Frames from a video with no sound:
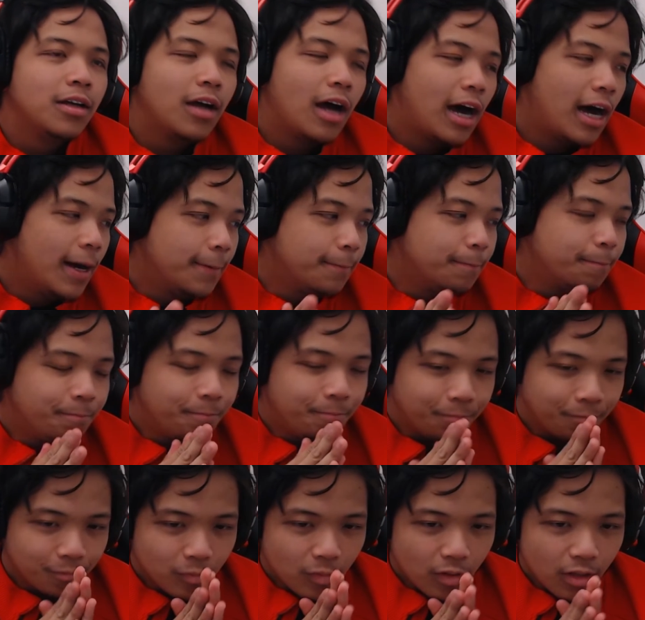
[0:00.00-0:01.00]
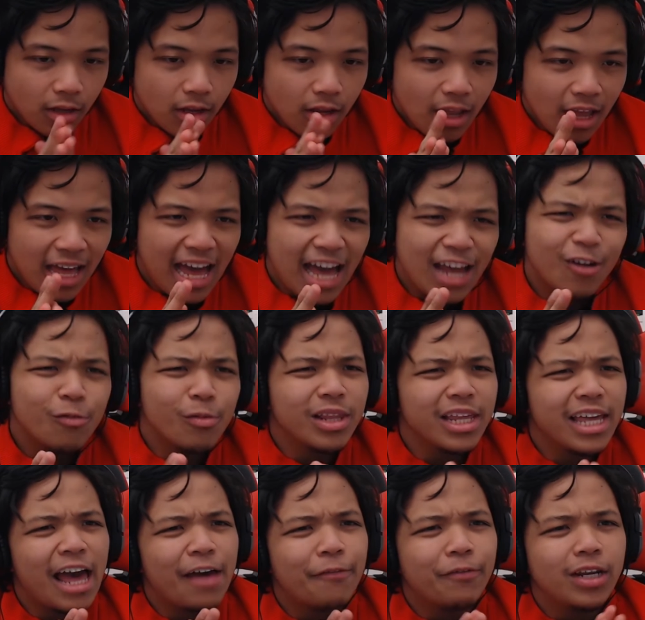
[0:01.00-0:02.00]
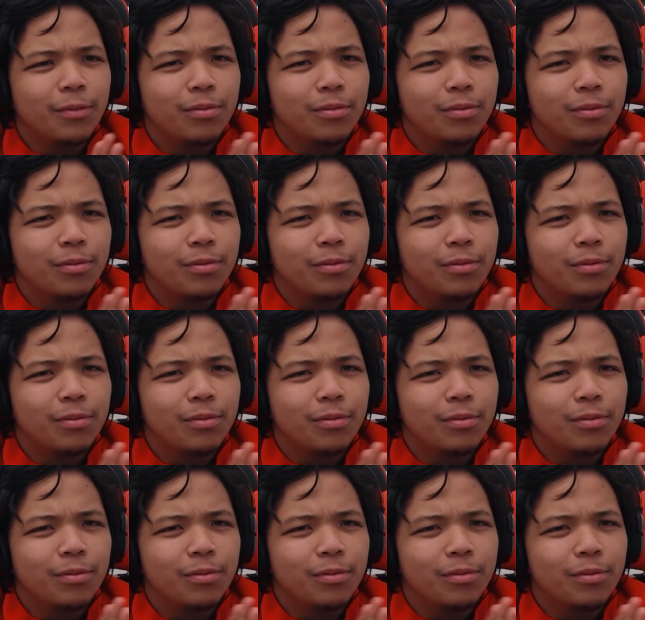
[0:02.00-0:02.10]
Um, I don't really have any